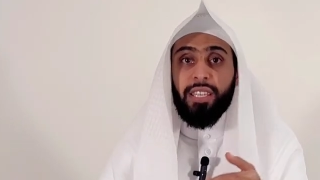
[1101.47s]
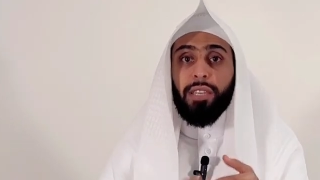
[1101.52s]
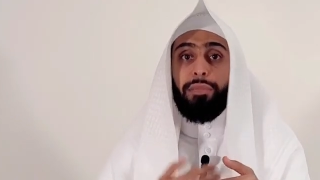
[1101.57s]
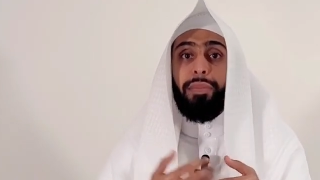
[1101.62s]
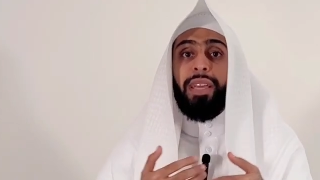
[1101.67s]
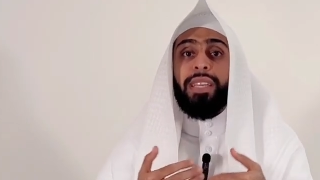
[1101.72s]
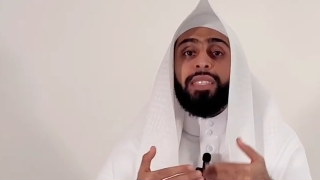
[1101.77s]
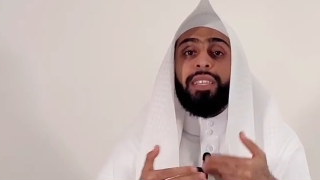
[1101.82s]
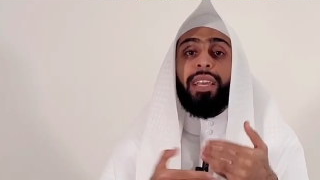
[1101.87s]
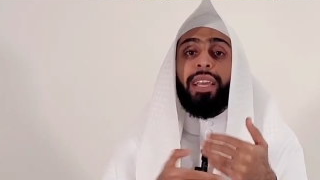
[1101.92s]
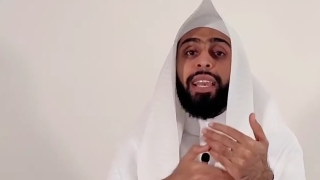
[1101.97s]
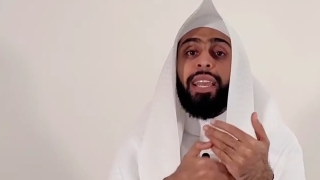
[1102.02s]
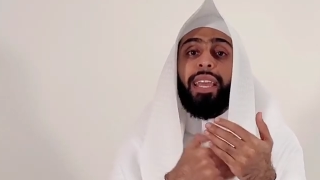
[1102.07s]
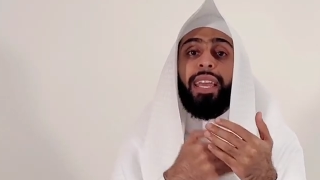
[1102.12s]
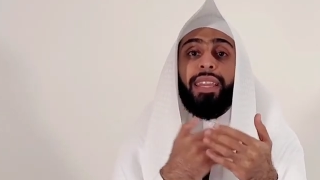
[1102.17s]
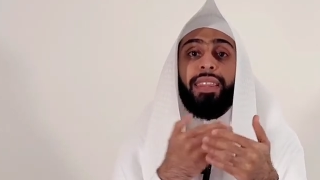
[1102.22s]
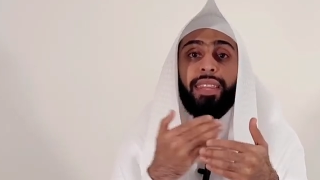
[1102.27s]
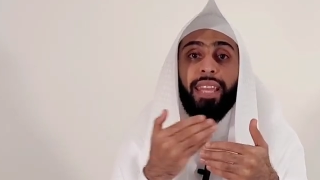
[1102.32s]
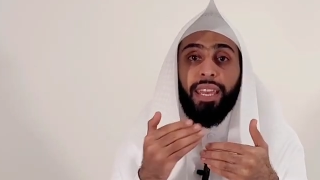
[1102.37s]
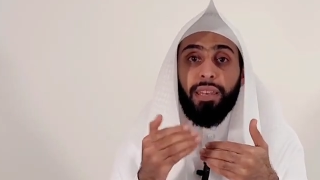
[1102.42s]
it basically
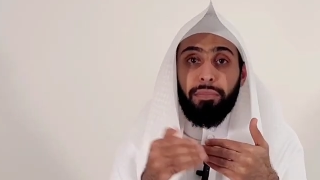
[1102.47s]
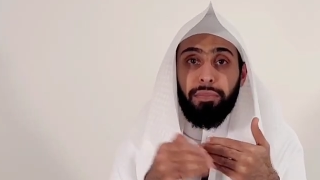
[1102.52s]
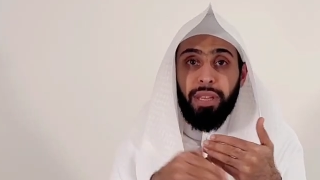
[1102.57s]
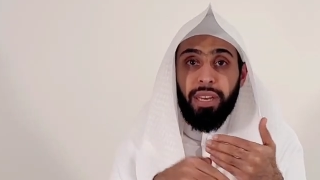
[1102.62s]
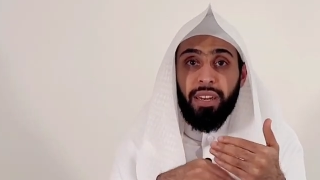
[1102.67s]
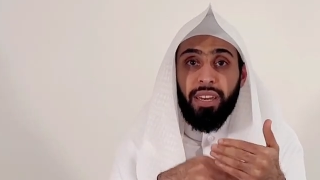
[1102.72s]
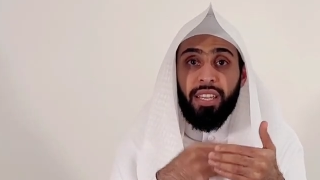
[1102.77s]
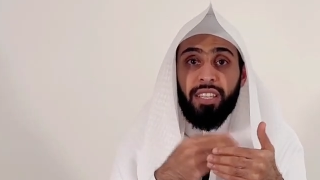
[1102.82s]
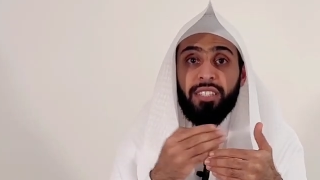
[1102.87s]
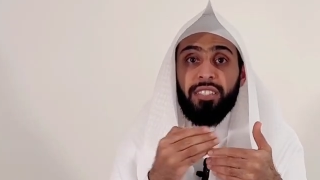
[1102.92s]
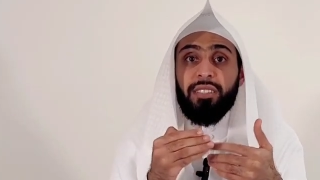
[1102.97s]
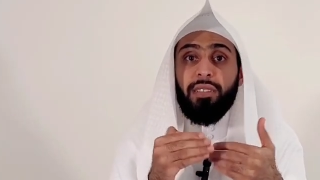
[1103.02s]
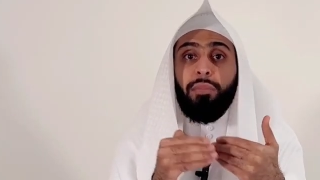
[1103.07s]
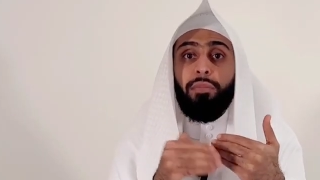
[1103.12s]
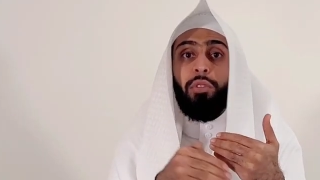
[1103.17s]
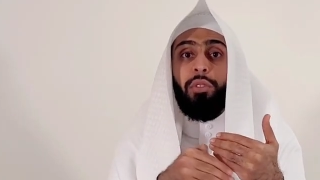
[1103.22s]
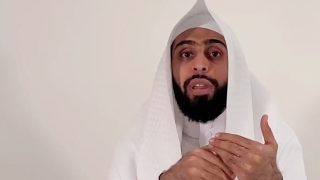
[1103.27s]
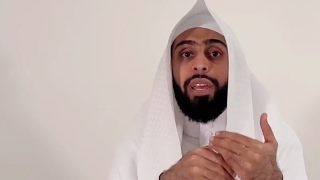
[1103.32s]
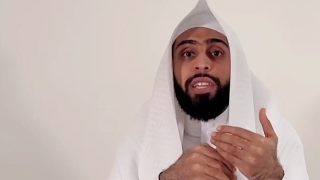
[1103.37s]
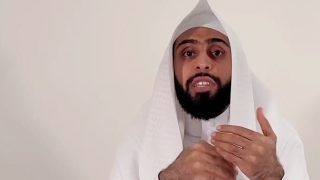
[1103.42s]
can then be
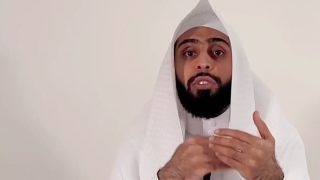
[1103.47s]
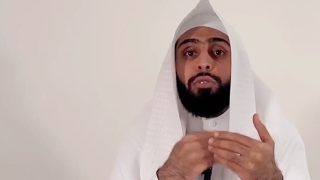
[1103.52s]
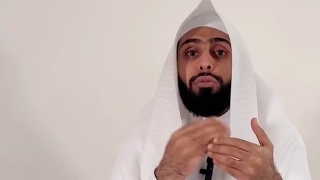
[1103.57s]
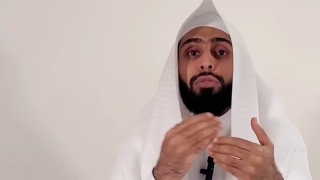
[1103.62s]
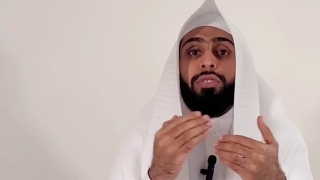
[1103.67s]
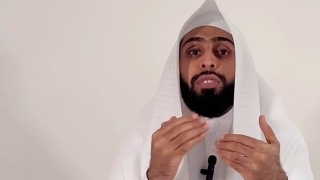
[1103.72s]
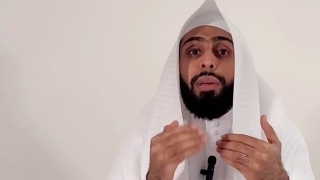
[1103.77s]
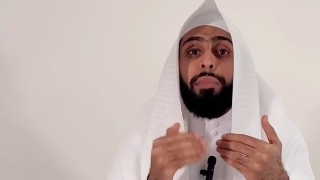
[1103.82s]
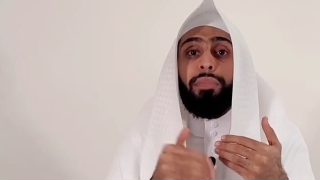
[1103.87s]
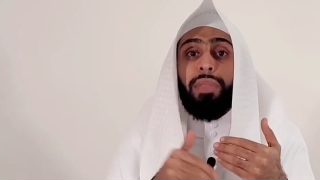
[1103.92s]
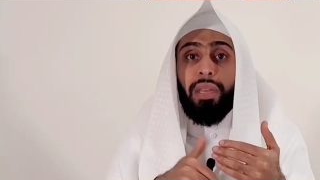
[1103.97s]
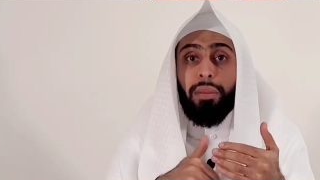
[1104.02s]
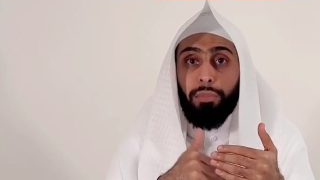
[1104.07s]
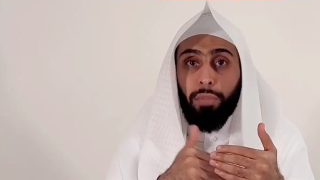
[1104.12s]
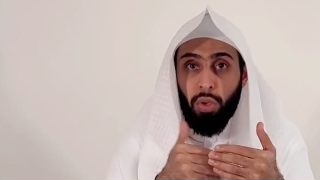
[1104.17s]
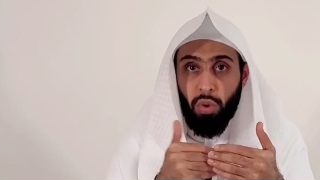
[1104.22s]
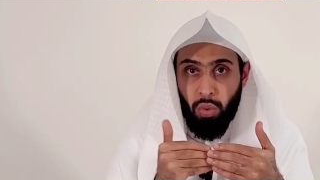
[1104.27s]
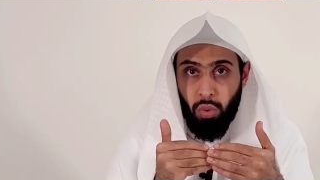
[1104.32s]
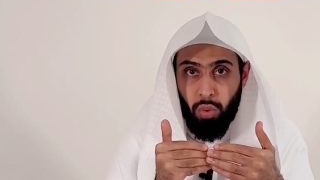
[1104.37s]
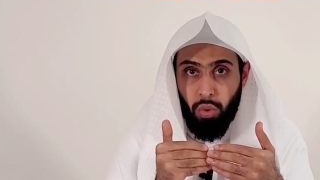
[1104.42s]
re-stimulated with something
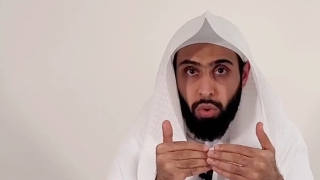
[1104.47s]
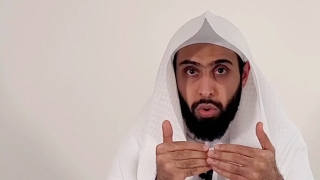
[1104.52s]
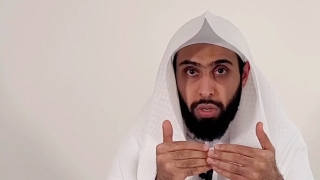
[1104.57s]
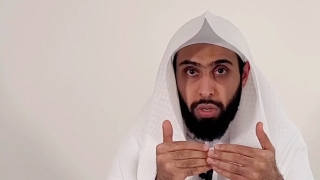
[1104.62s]
pure.